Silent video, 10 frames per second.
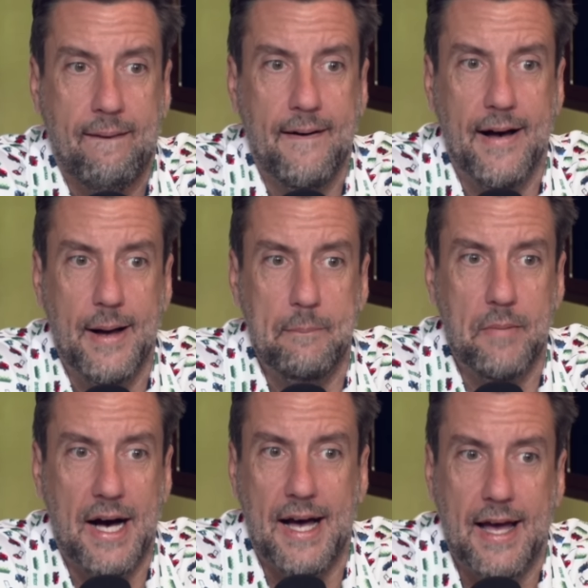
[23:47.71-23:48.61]
Um,
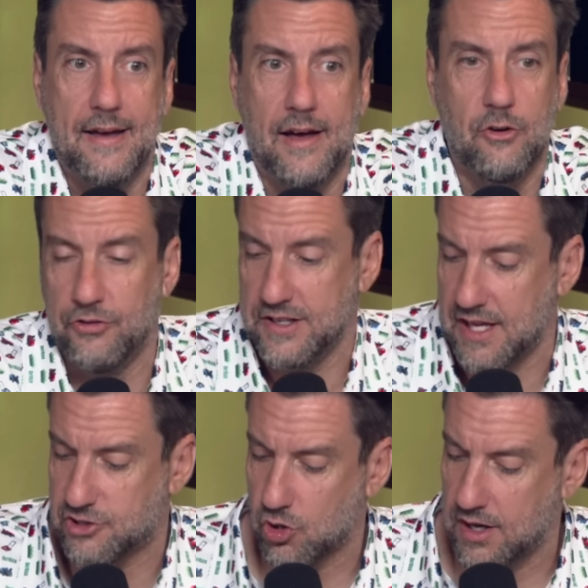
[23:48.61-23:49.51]
I, I don't think
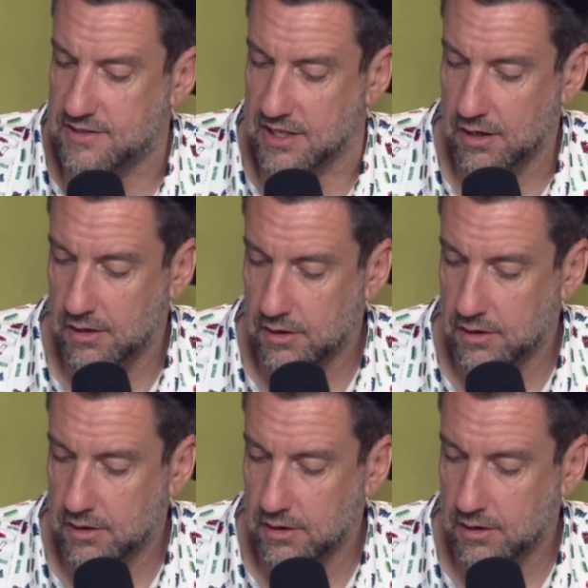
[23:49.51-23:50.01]
that's crazy.